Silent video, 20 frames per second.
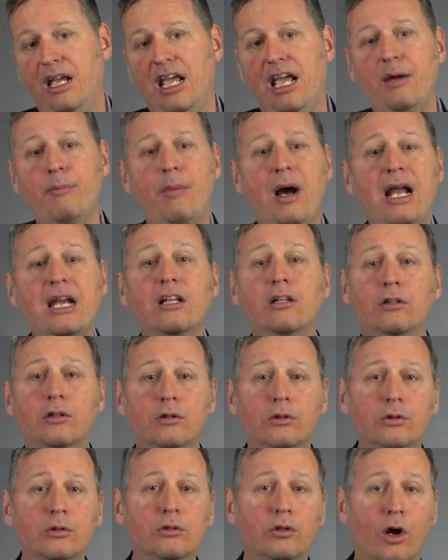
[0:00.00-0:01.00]
It might
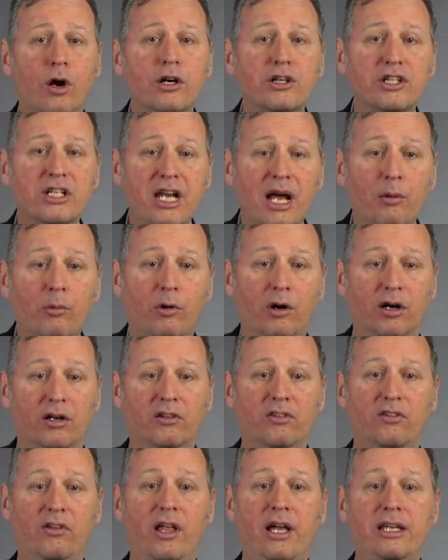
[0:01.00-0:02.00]
include large
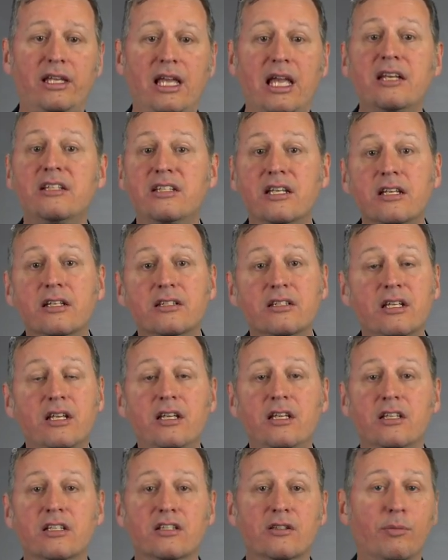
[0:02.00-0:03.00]
networks like
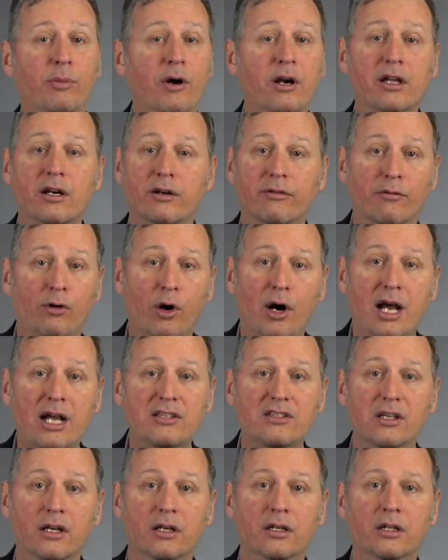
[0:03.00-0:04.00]
AT&T, Sprint, or
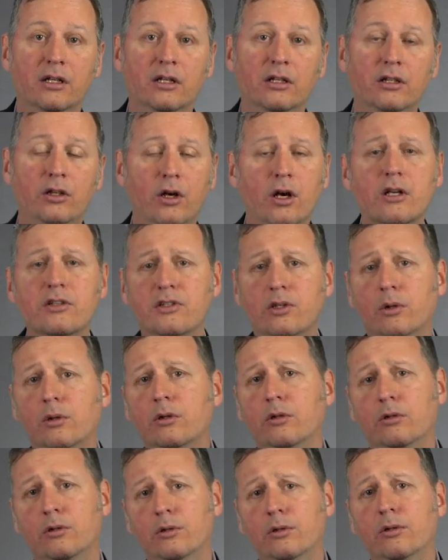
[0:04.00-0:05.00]
Verizon. It could also
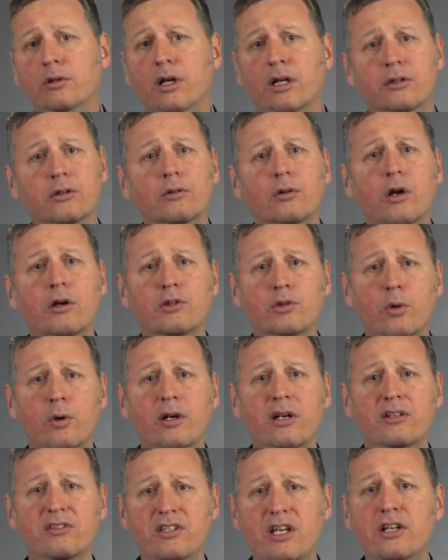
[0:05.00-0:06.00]
include other large
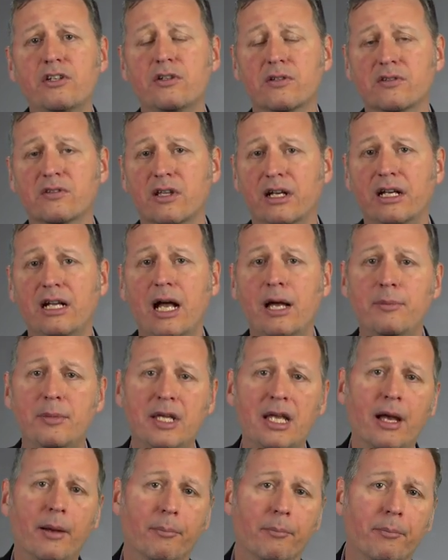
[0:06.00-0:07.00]
organizations like
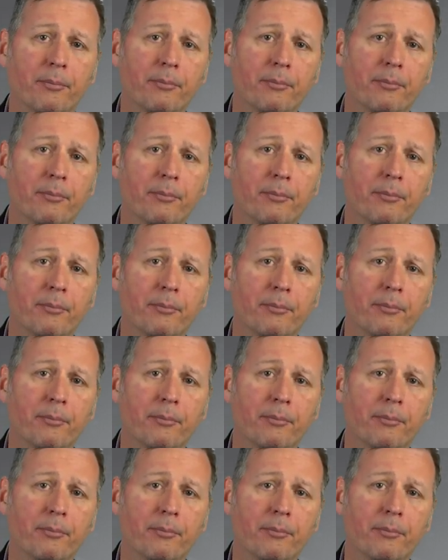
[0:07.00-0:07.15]
IBM.